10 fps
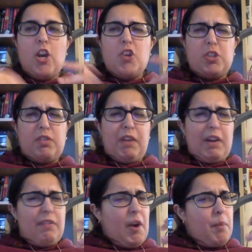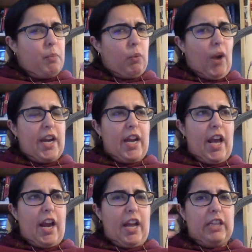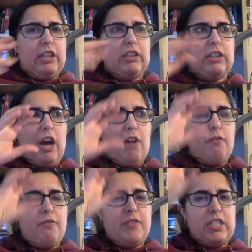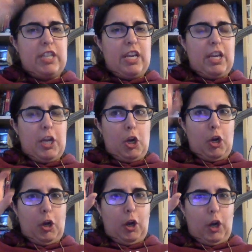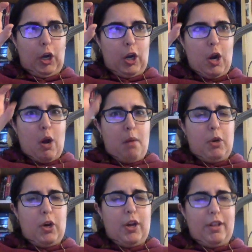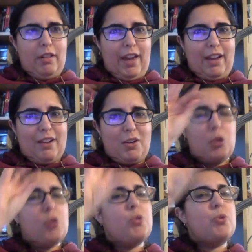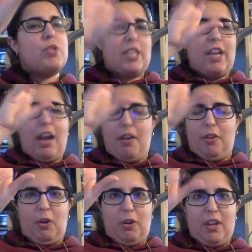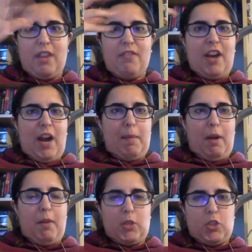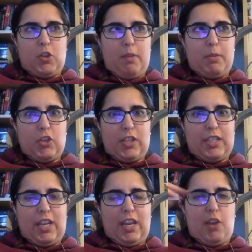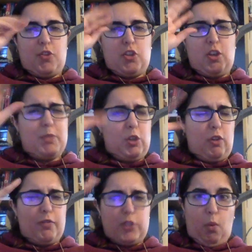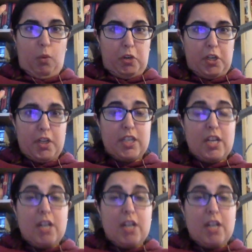She's very, very bright, and I love seeing her put like clues together, even not about a mystery, but just like how she observes the world.